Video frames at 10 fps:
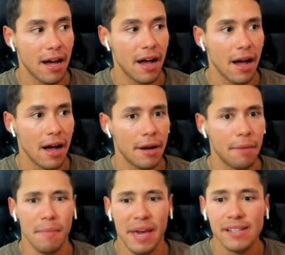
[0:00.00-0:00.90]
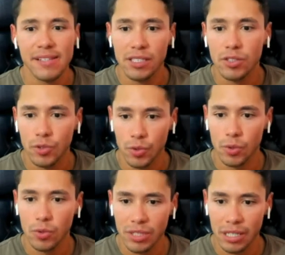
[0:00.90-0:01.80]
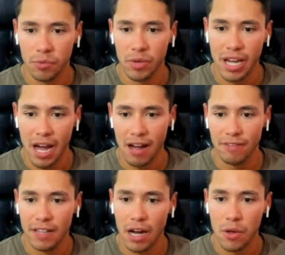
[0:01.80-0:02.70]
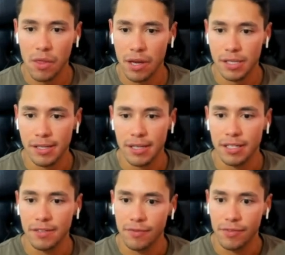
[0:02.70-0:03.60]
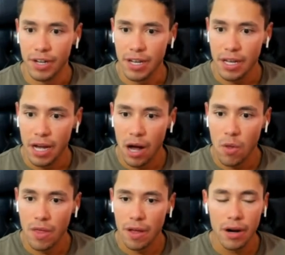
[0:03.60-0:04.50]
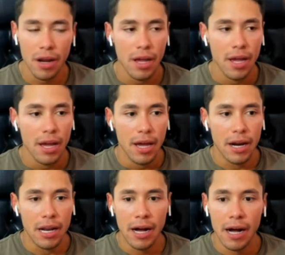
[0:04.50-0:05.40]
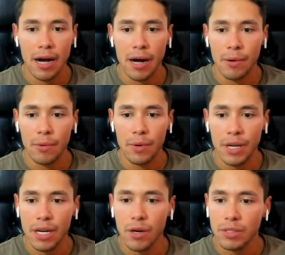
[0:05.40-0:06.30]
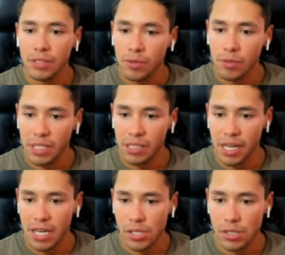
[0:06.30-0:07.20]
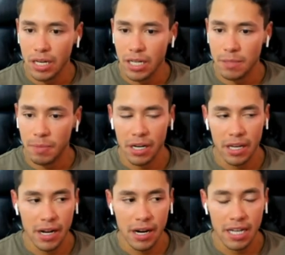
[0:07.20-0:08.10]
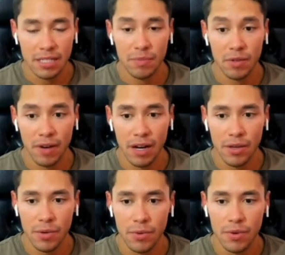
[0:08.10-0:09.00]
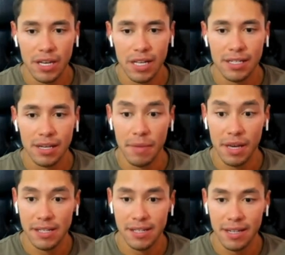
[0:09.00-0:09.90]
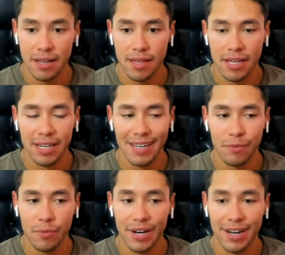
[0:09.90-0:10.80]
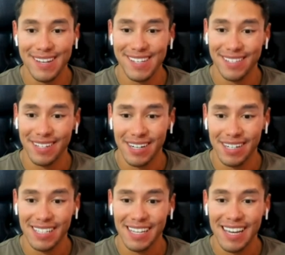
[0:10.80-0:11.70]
an amazing tool that we have nowadays, and it's free out there. Reading all the documentation that Spark AR has provided you, it's amazing. I think like when I start,